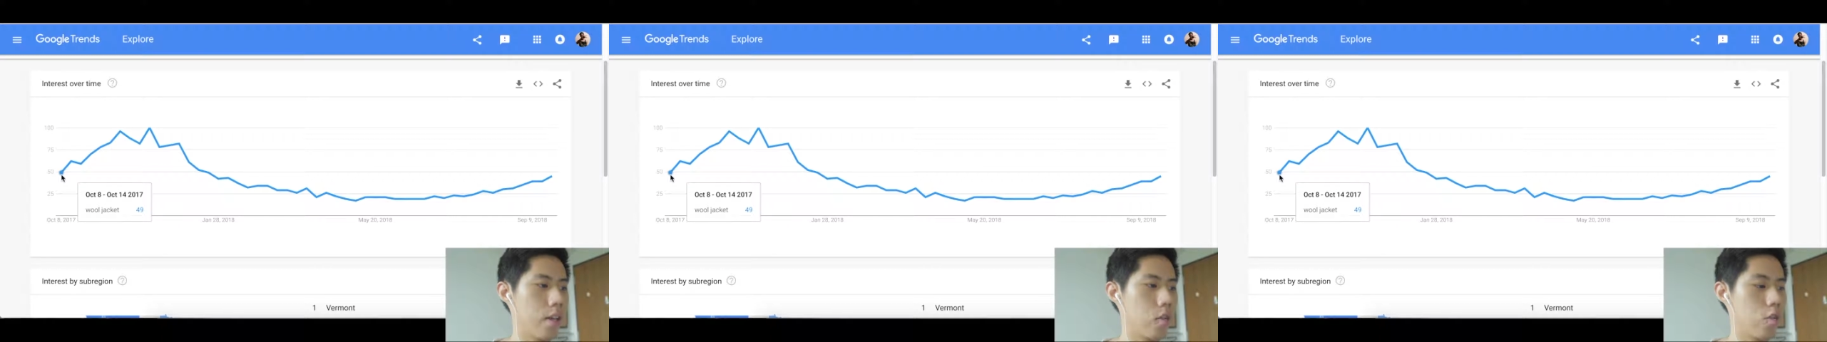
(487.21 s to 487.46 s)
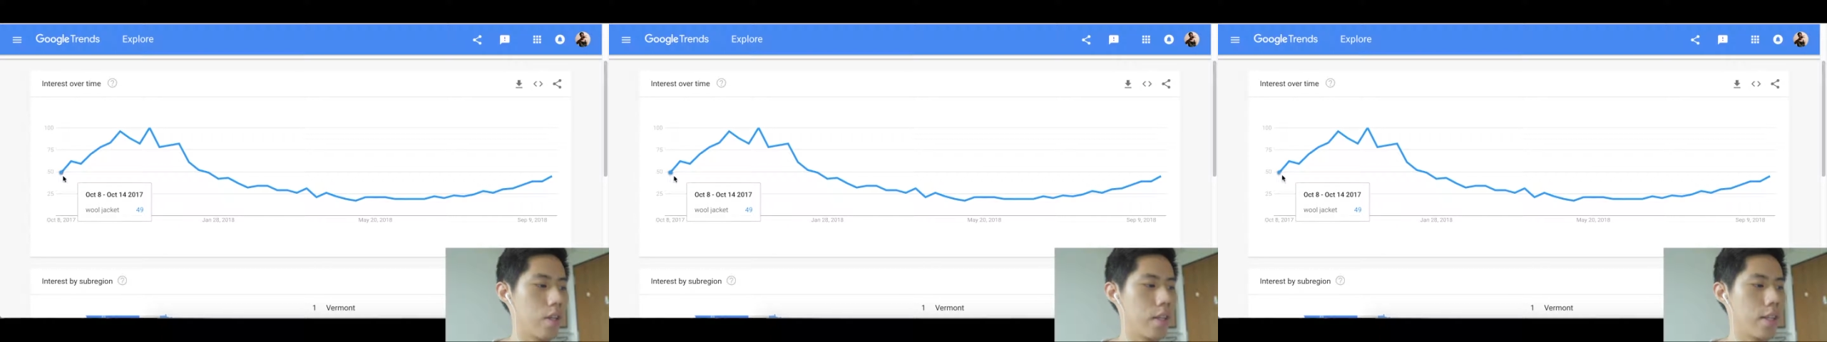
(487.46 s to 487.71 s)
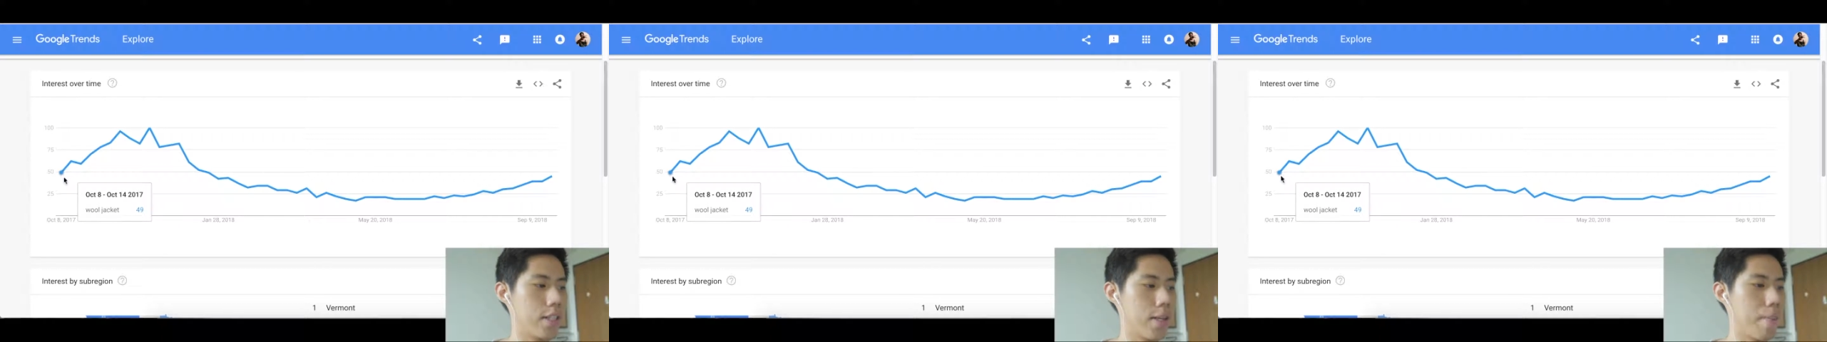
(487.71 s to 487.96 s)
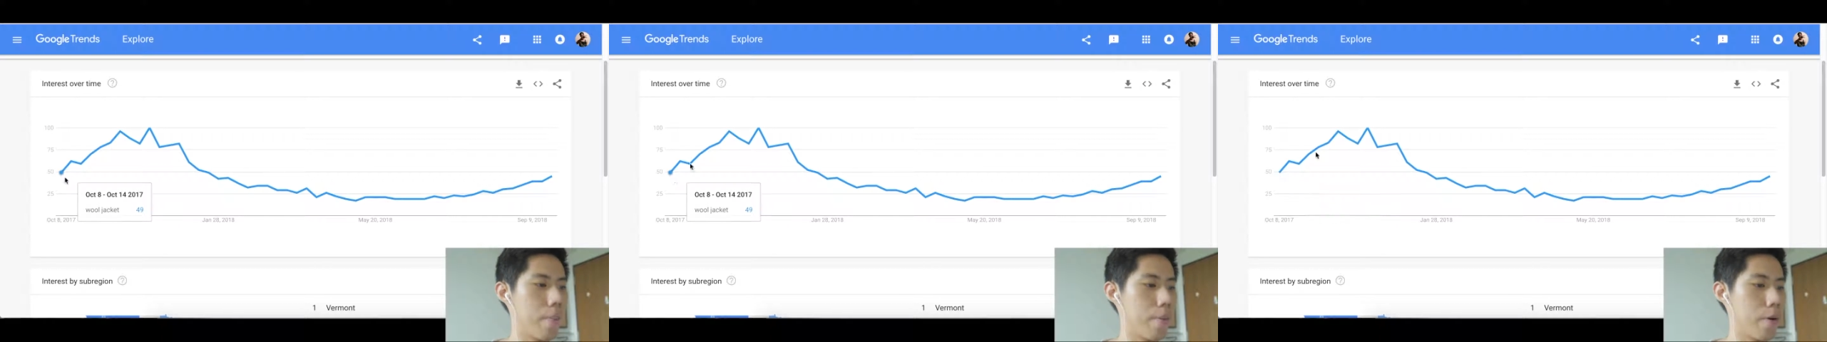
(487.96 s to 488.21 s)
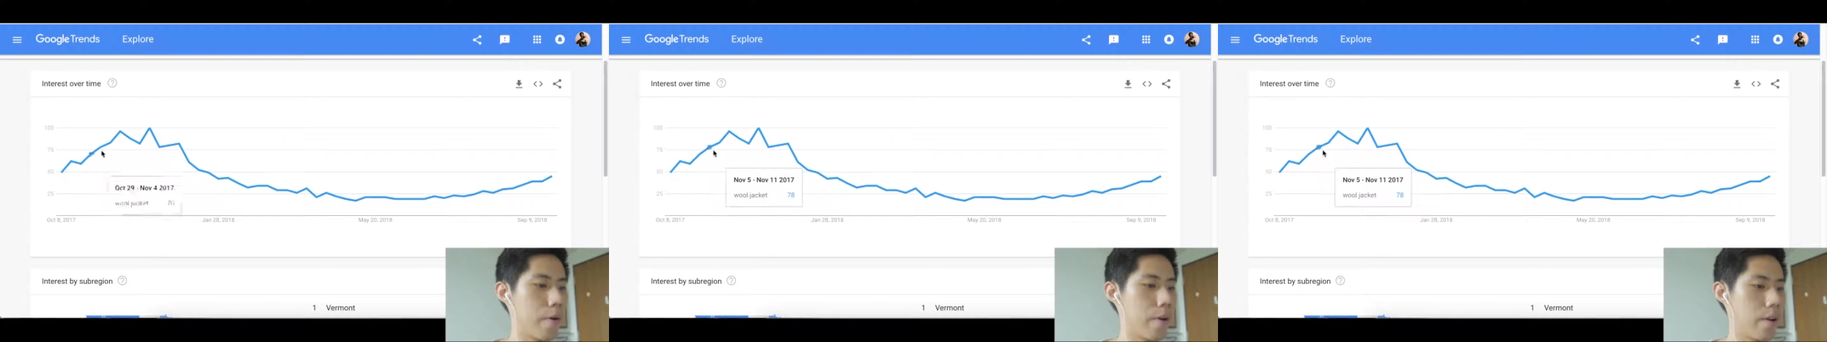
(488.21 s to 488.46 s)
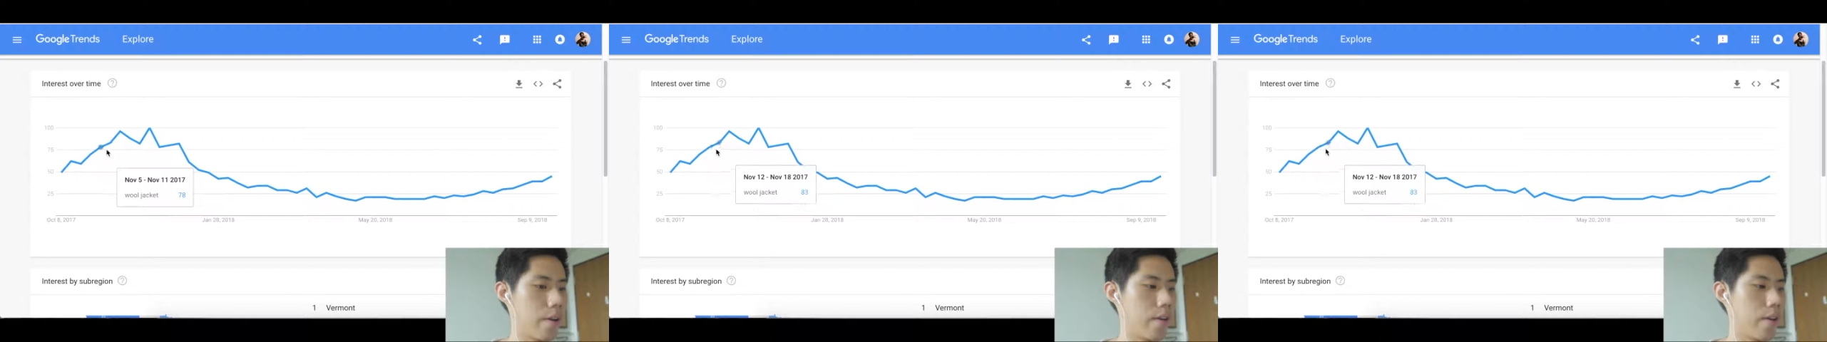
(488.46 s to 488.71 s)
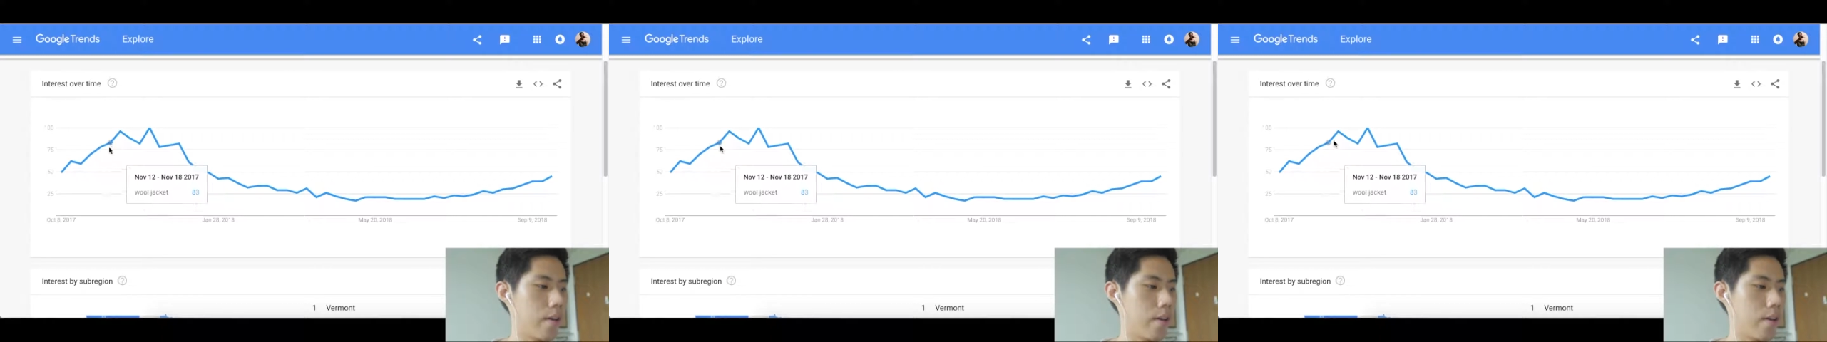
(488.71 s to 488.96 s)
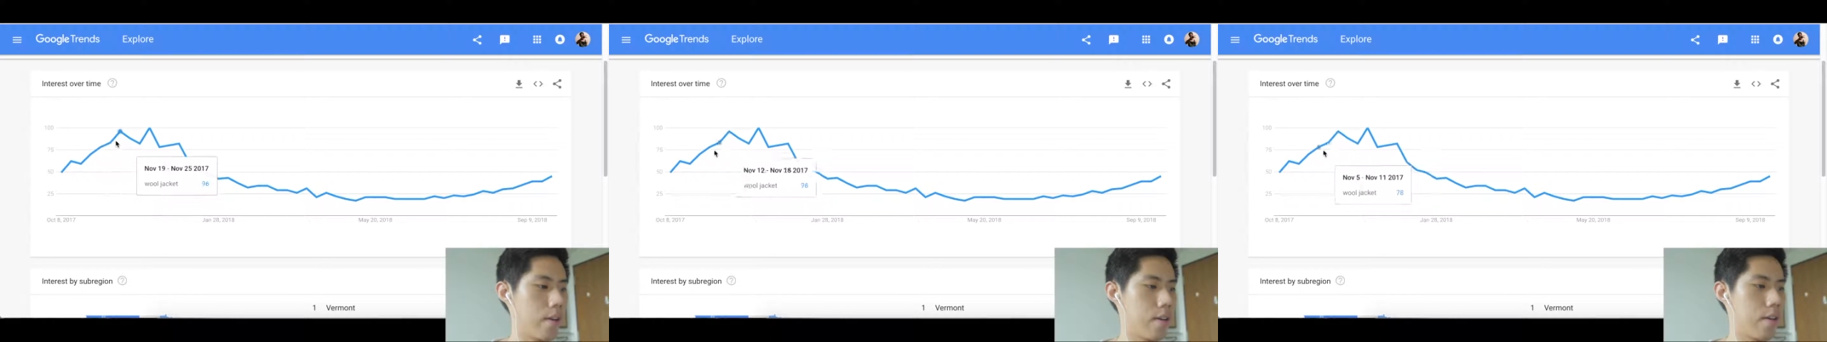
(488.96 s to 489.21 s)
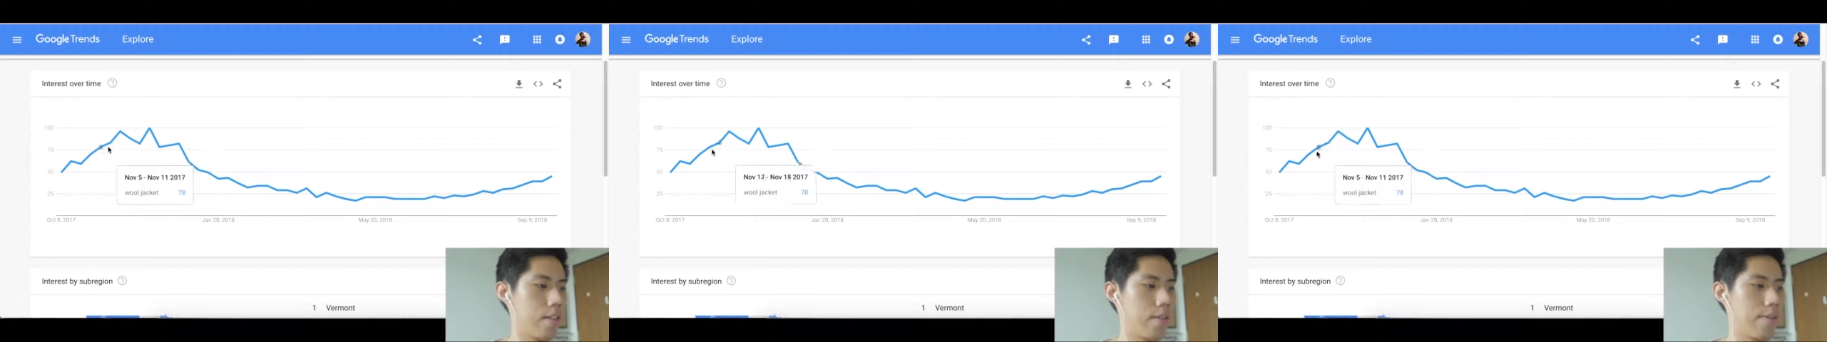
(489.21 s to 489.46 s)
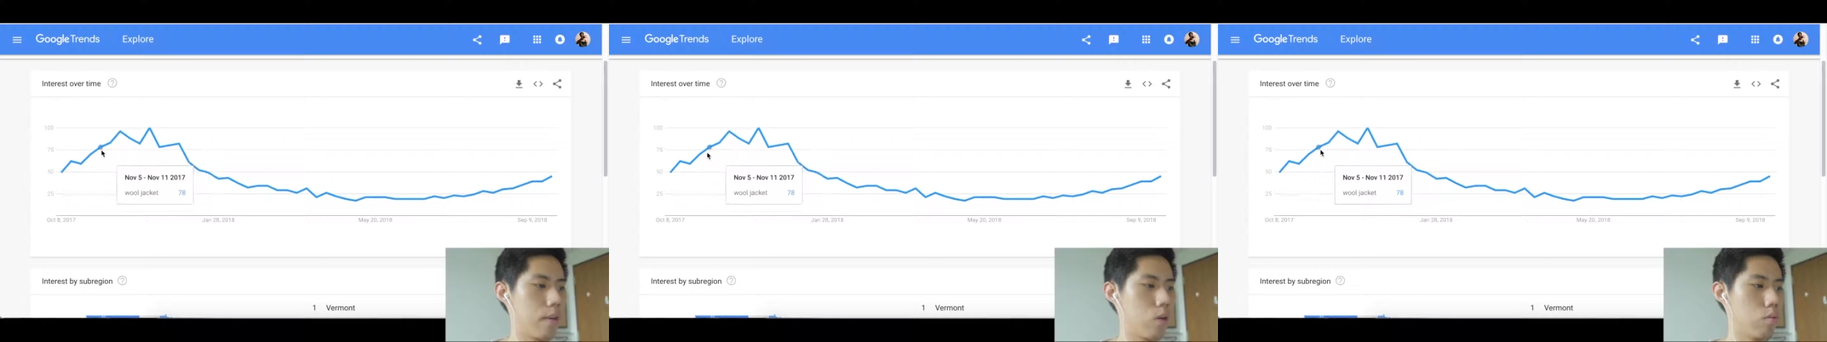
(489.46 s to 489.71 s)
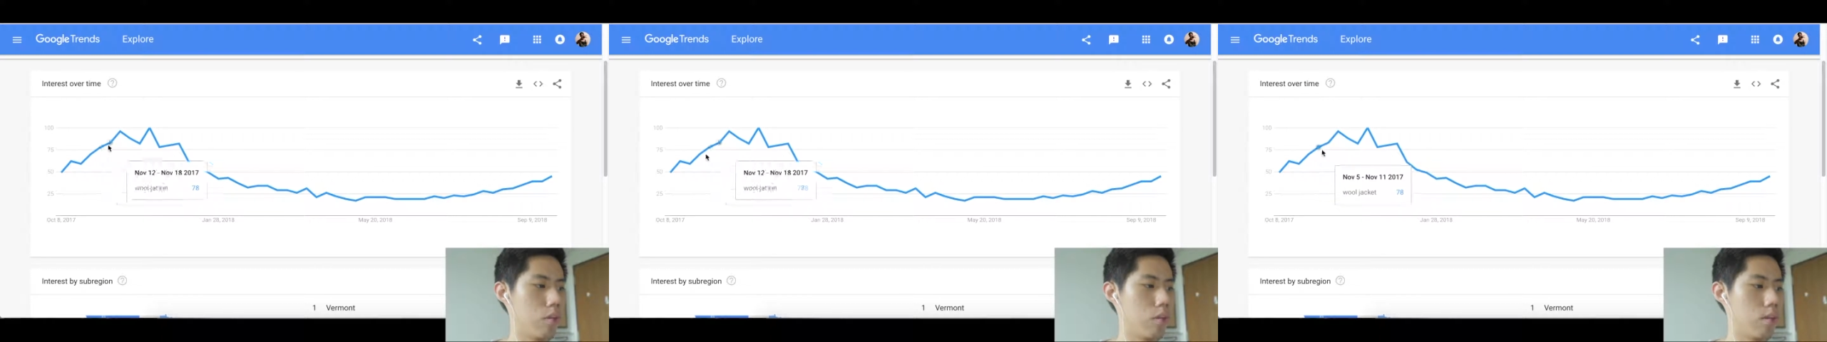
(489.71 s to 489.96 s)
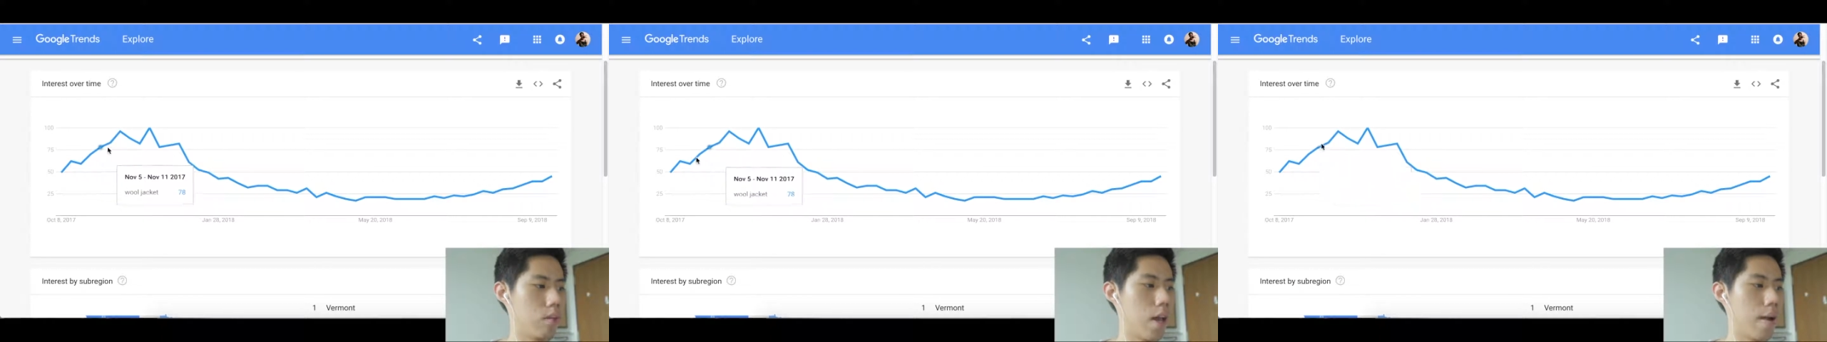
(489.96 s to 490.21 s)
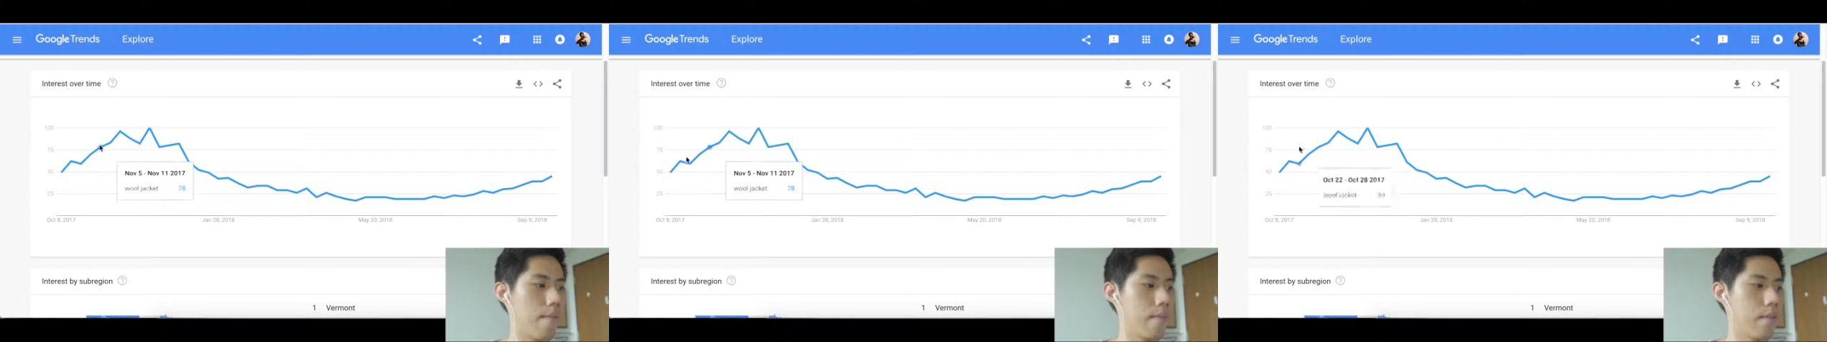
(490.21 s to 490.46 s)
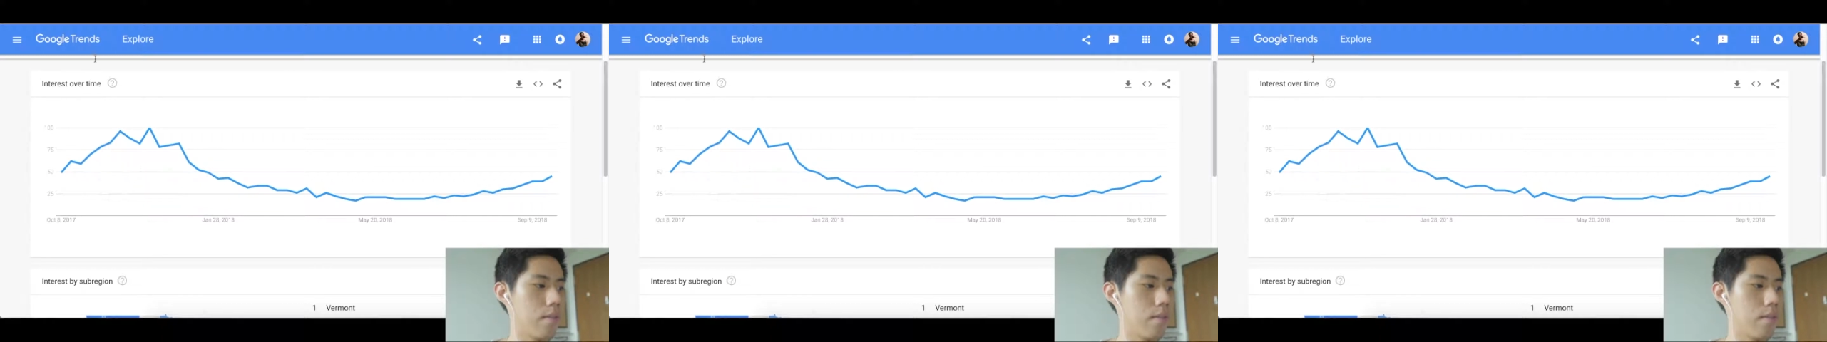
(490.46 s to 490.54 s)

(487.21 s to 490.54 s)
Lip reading: during the December period. Let's see if it loads. Yeah.